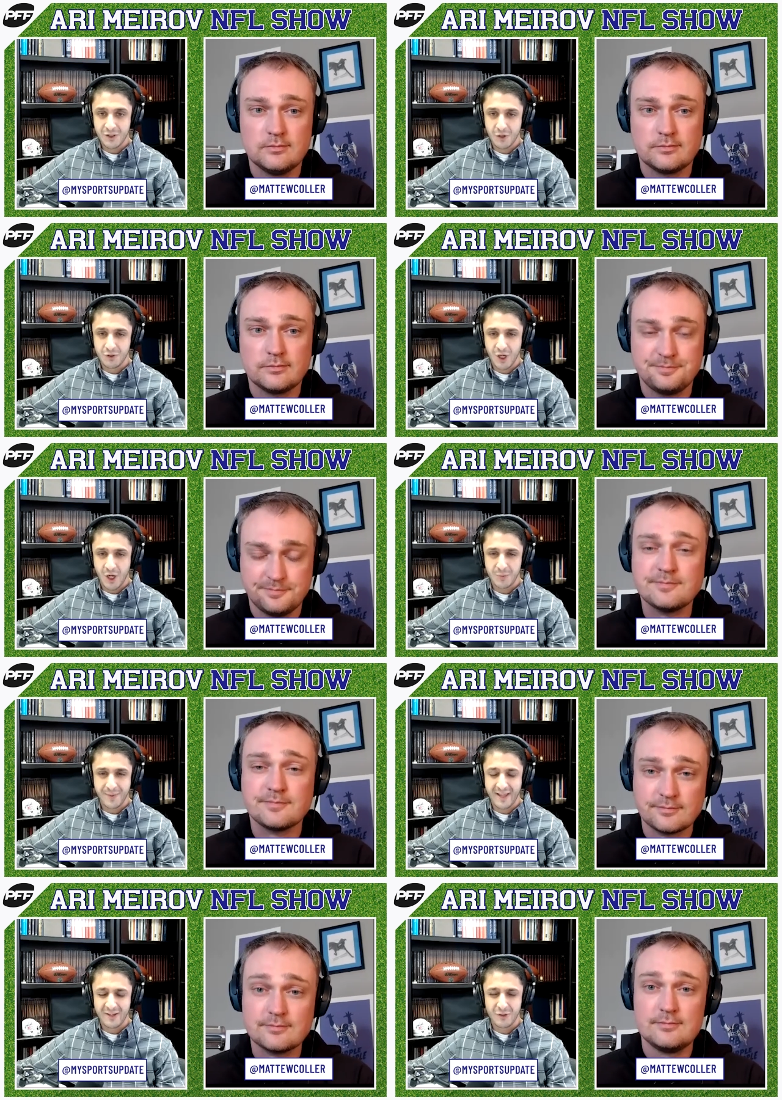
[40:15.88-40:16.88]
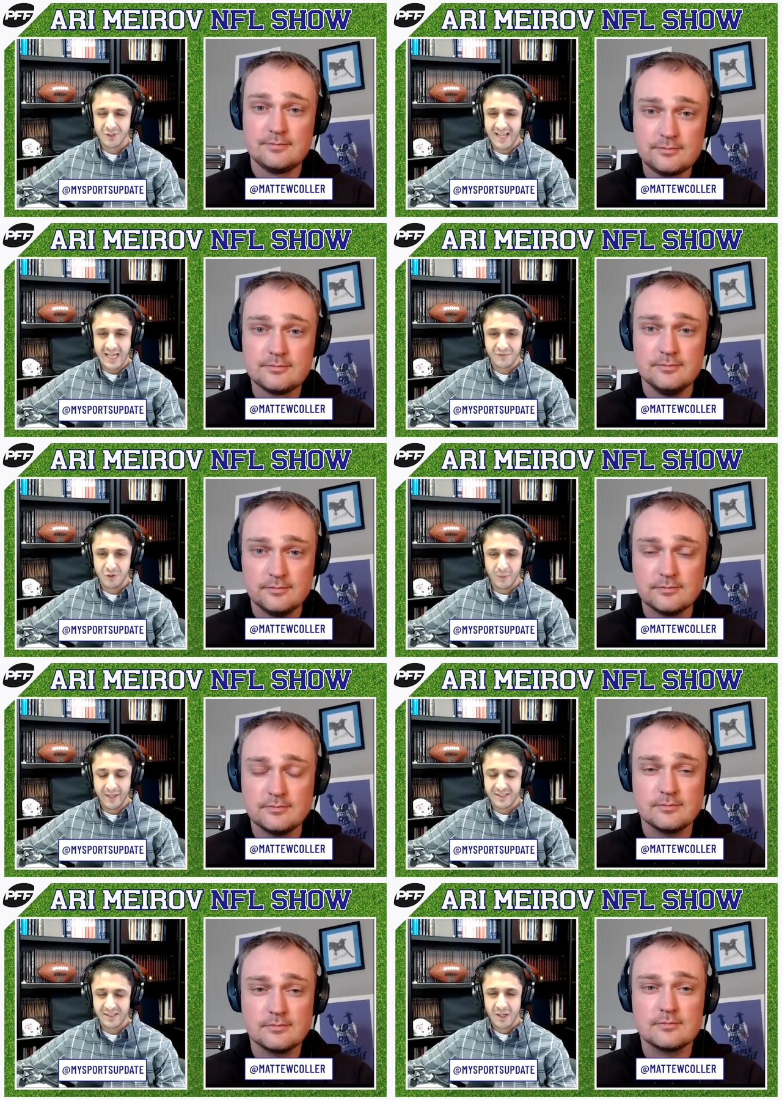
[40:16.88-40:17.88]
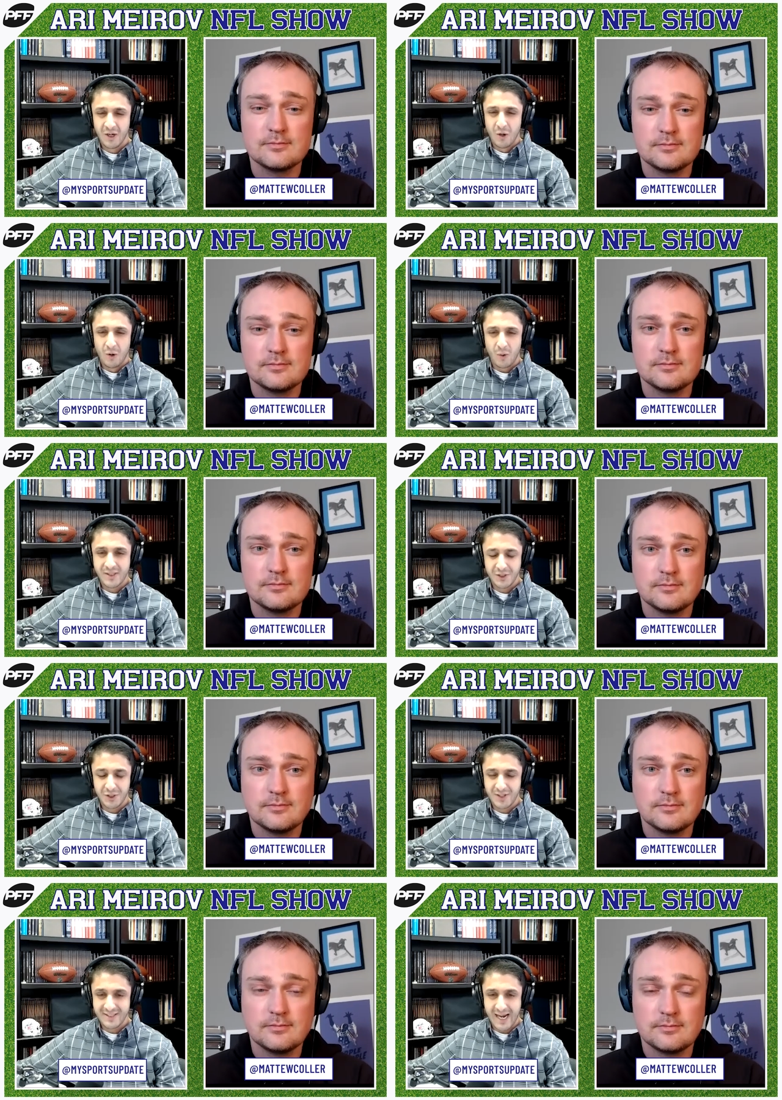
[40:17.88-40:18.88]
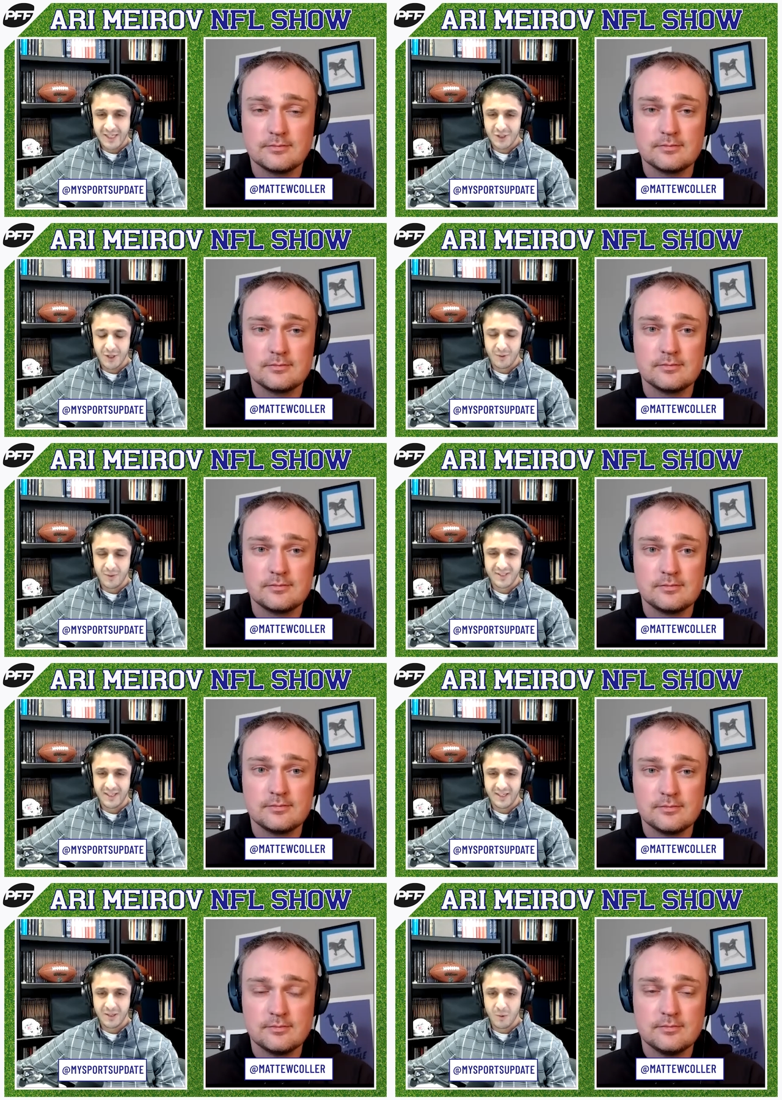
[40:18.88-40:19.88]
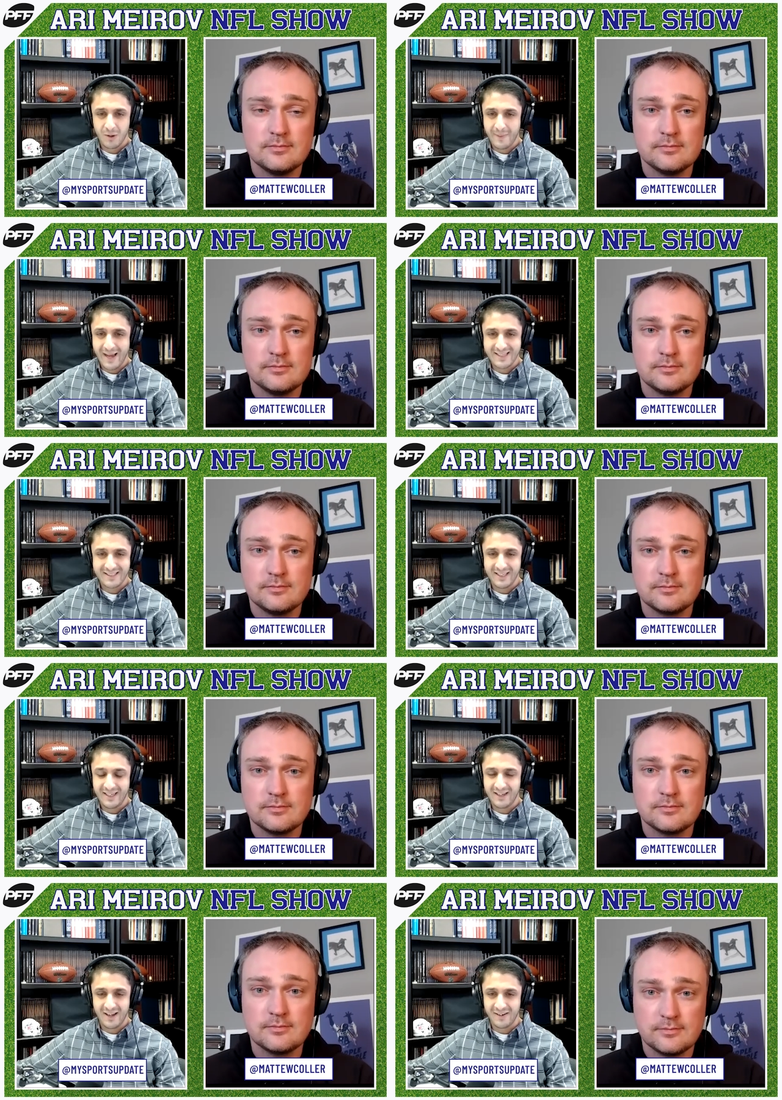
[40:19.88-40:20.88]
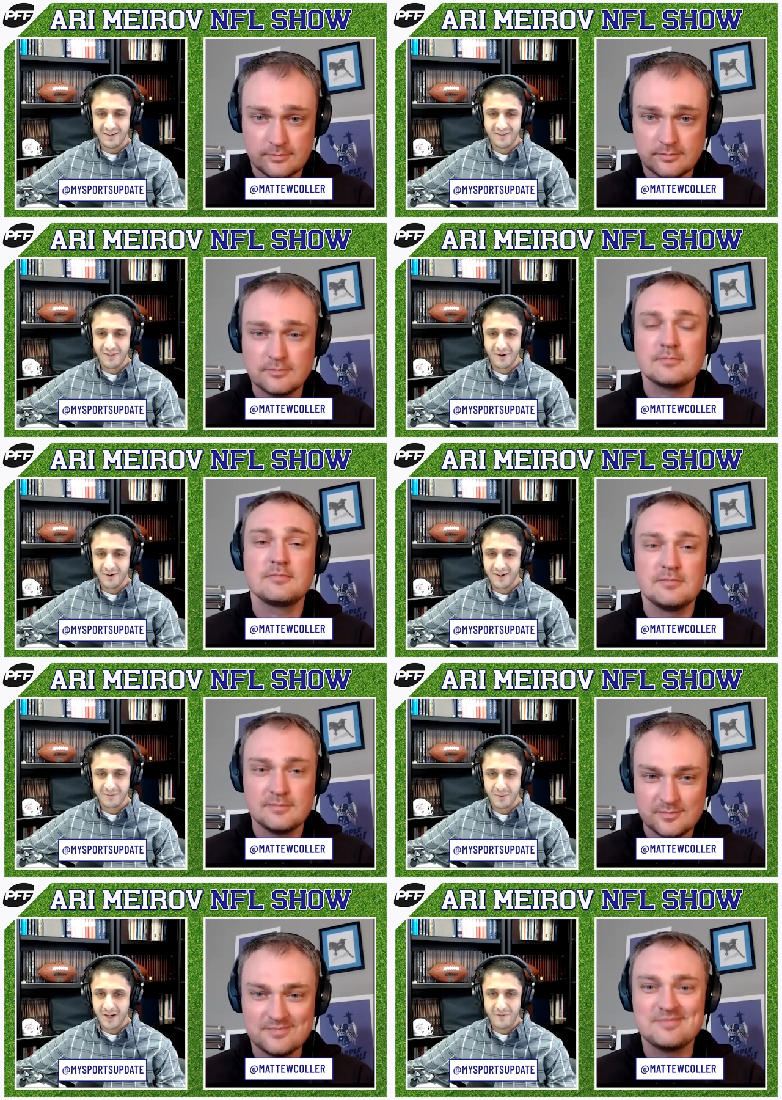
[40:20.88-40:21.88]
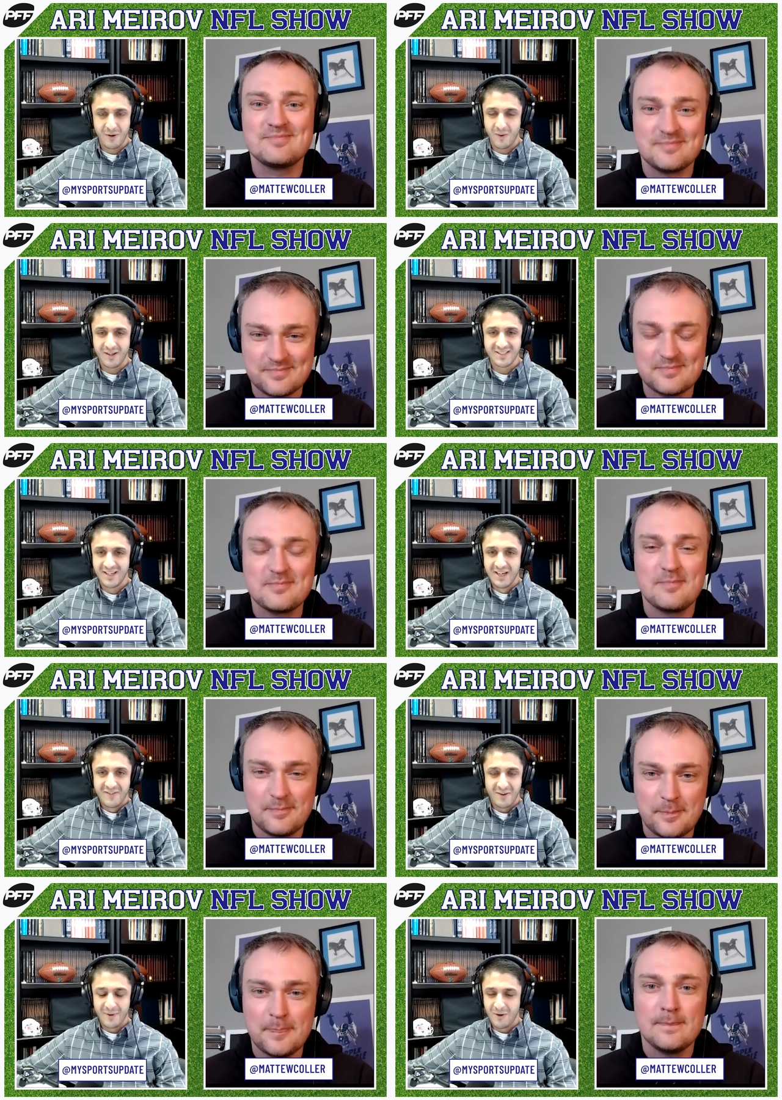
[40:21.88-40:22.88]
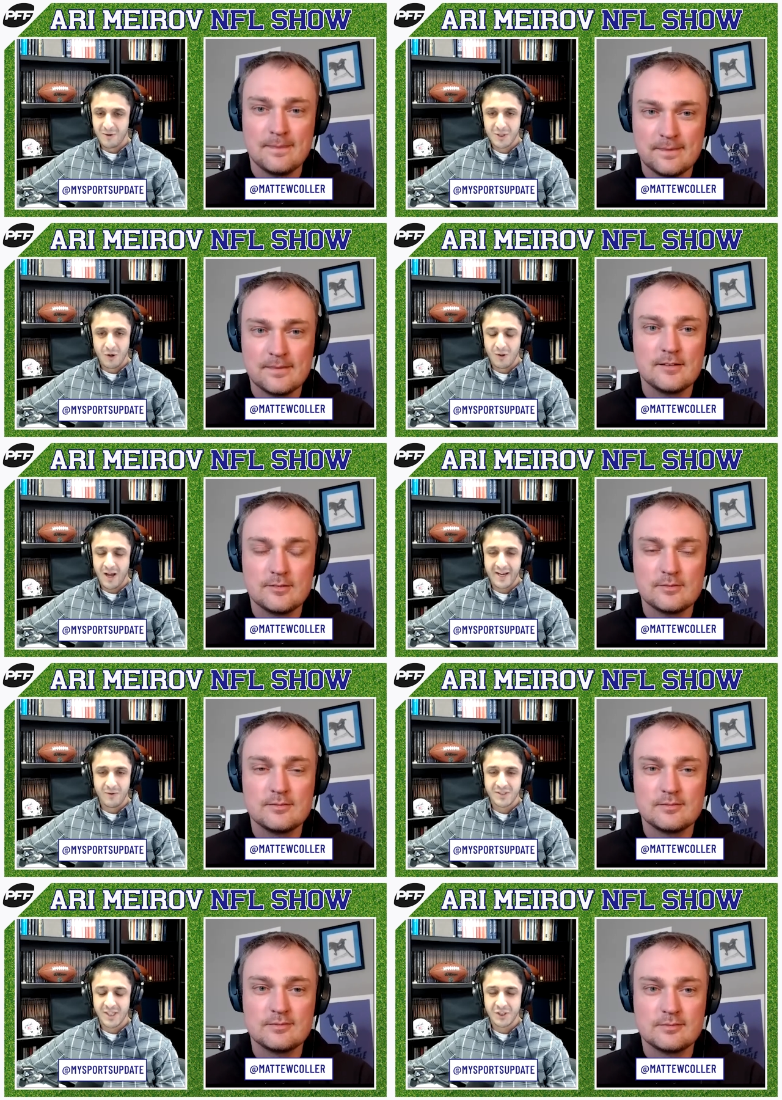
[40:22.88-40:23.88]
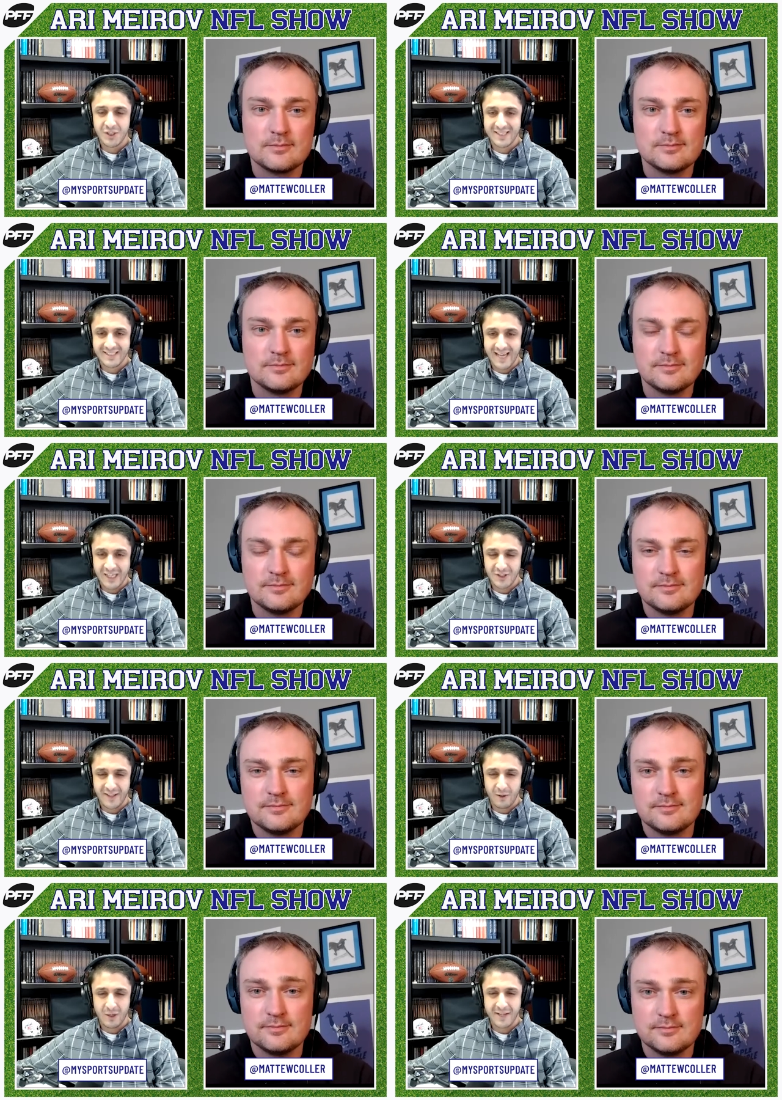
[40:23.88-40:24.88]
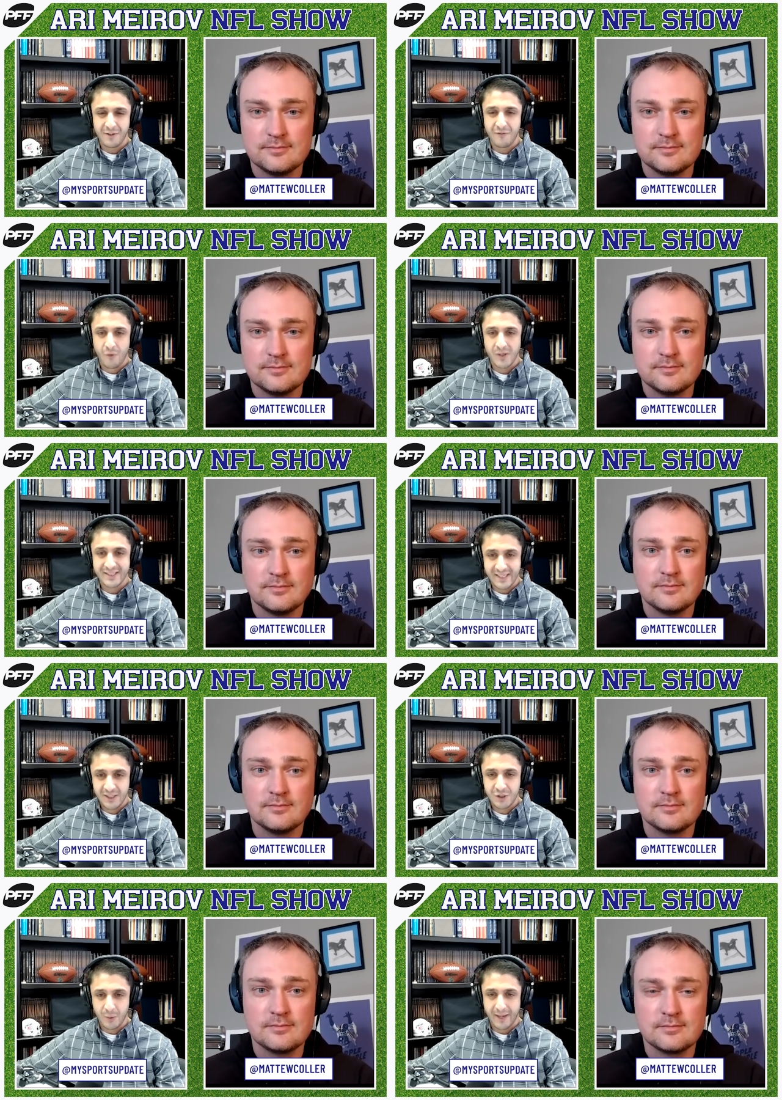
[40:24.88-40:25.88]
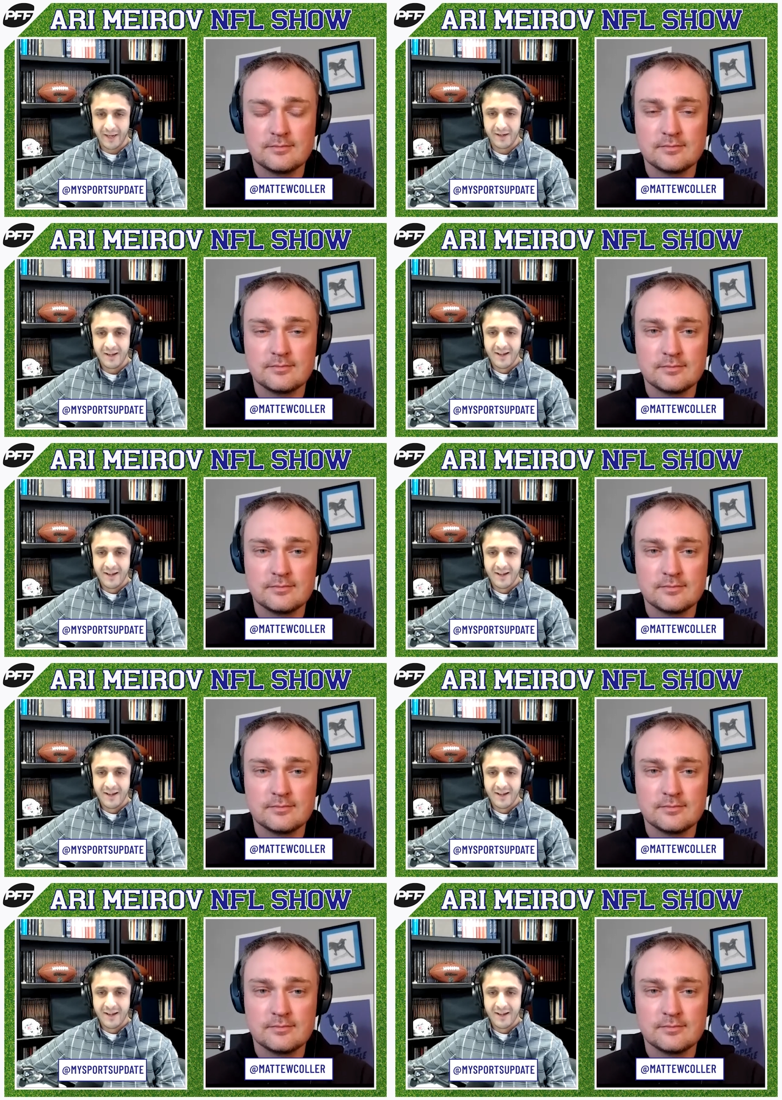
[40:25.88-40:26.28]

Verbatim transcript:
Speaker 1: Joe Judge, but that, those last few weeks were such a disaster. There was the quarterback sneak on a third and whatever it was from their own goal line. It was such a disaster that they were kind of forced into it.